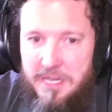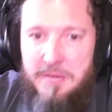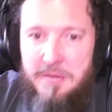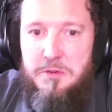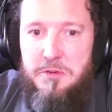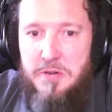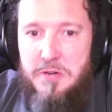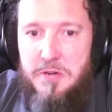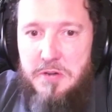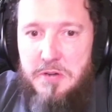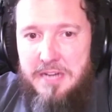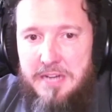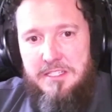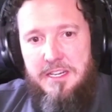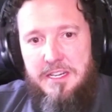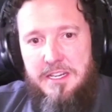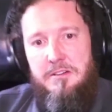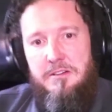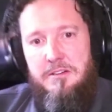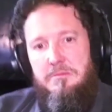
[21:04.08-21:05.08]
Dragon
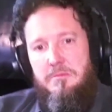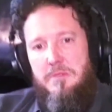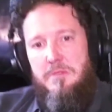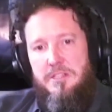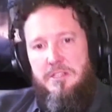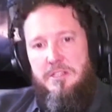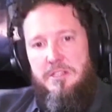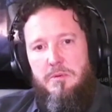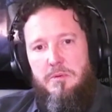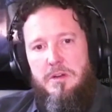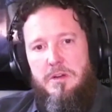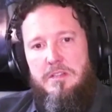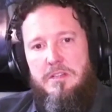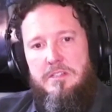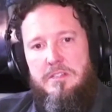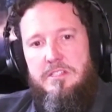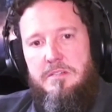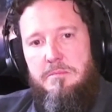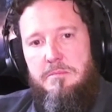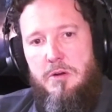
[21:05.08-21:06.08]
Scale, which
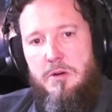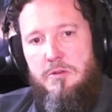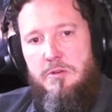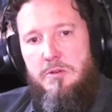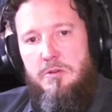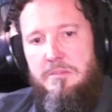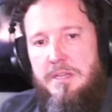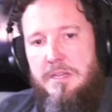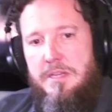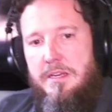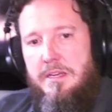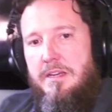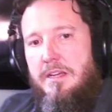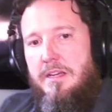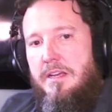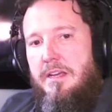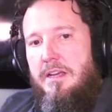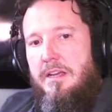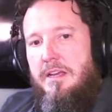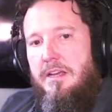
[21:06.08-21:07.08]
was supposed to be
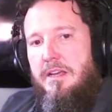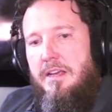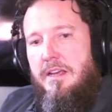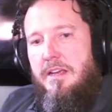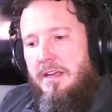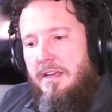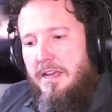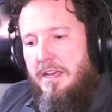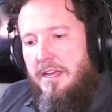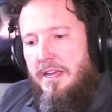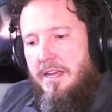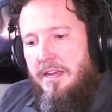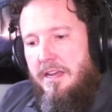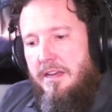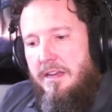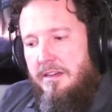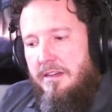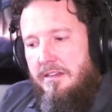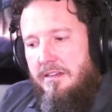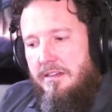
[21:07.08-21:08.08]

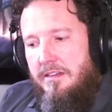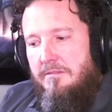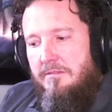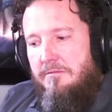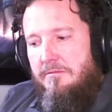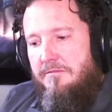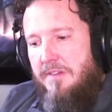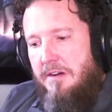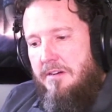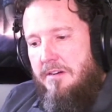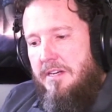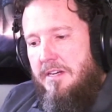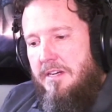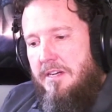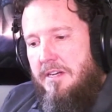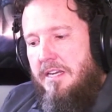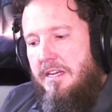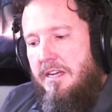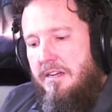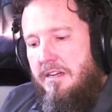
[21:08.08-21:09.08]
a
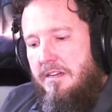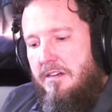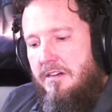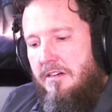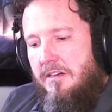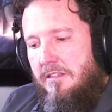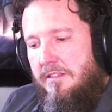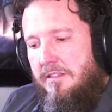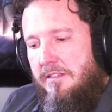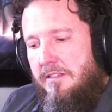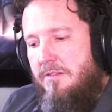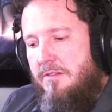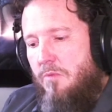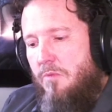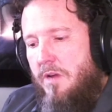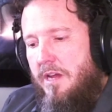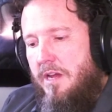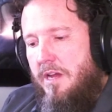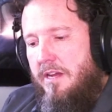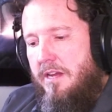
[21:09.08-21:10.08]
very clean
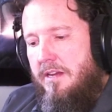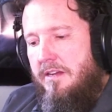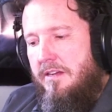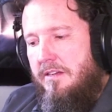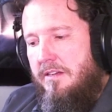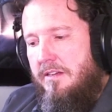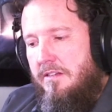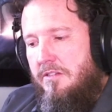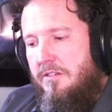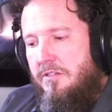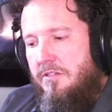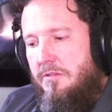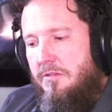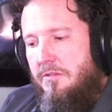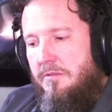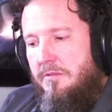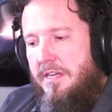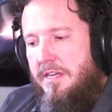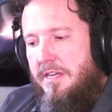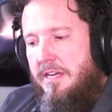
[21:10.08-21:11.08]
way
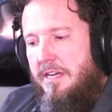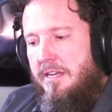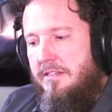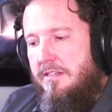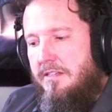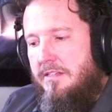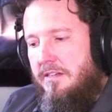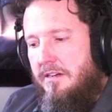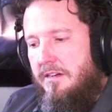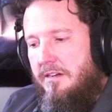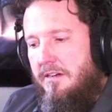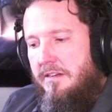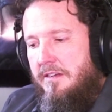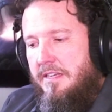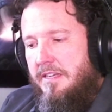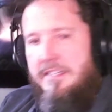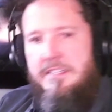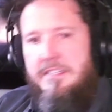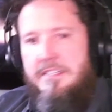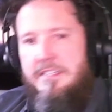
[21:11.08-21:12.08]
to get
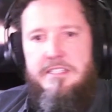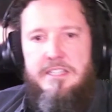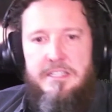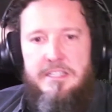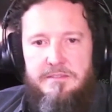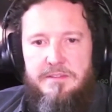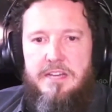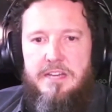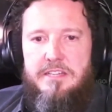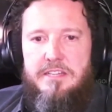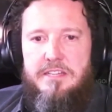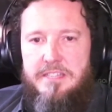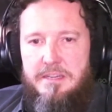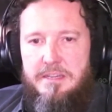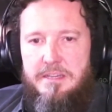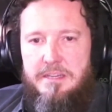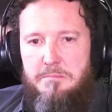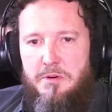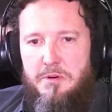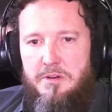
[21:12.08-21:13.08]
incentivized
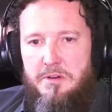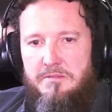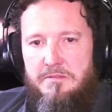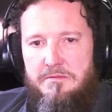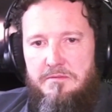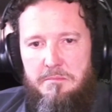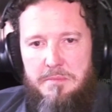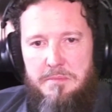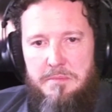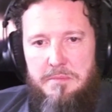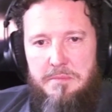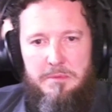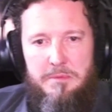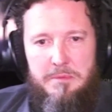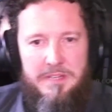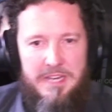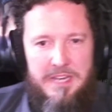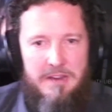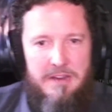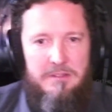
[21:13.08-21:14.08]
input from people
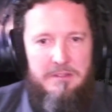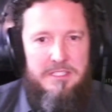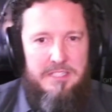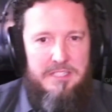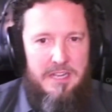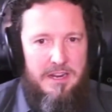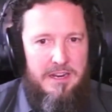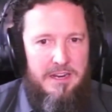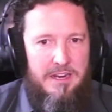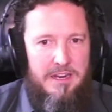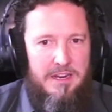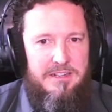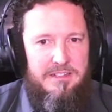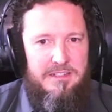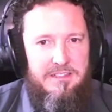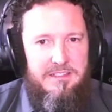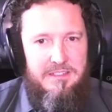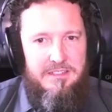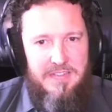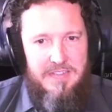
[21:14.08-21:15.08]
on the outside
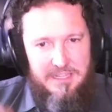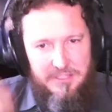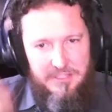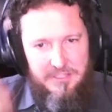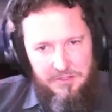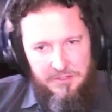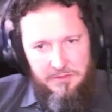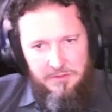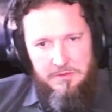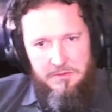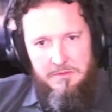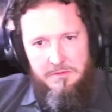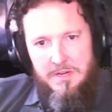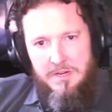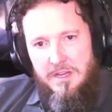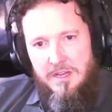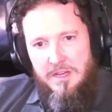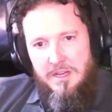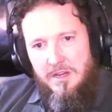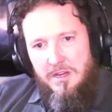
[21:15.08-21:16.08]
as to
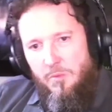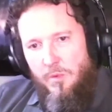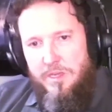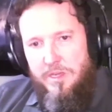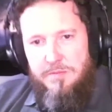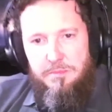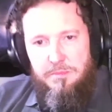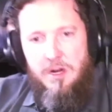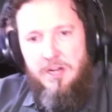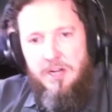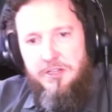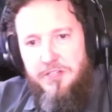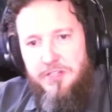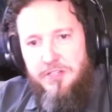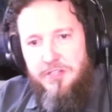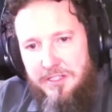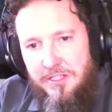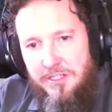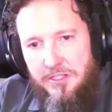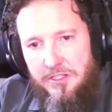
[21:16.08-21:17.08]
which
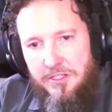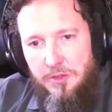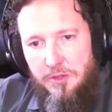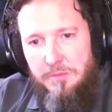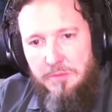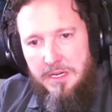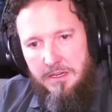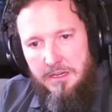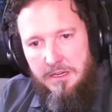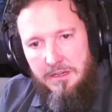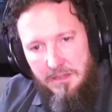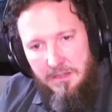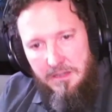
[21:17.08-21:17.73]
projects should be